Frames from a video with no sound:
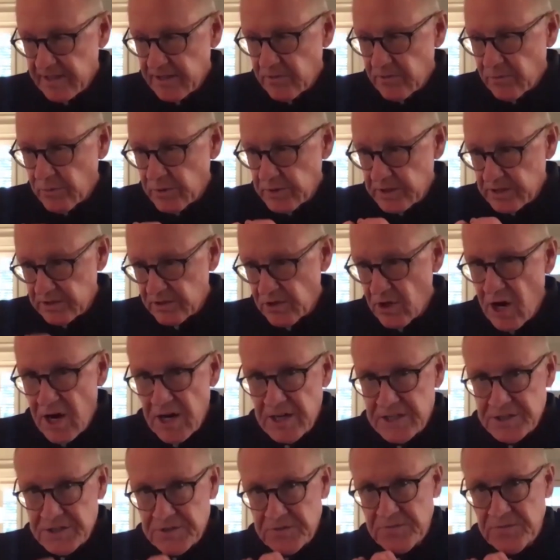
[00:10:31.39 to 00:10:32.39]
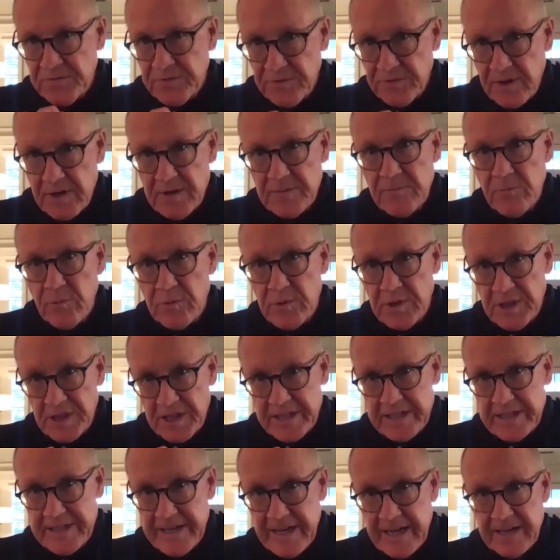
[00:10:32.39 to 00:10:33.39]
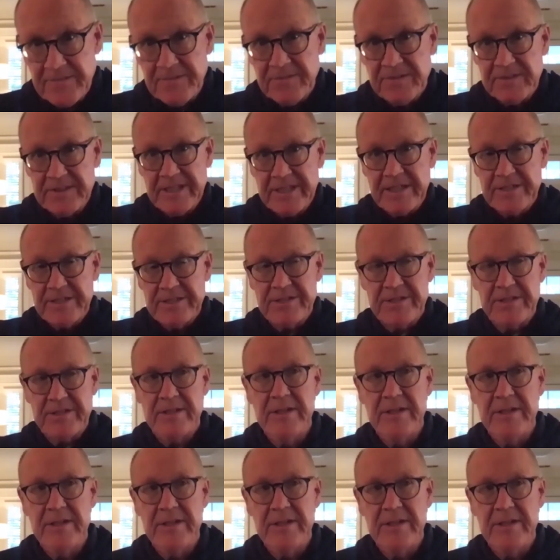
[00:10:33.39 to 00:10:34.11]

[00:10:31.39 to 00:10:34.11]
would launch from within Netflix. Uh,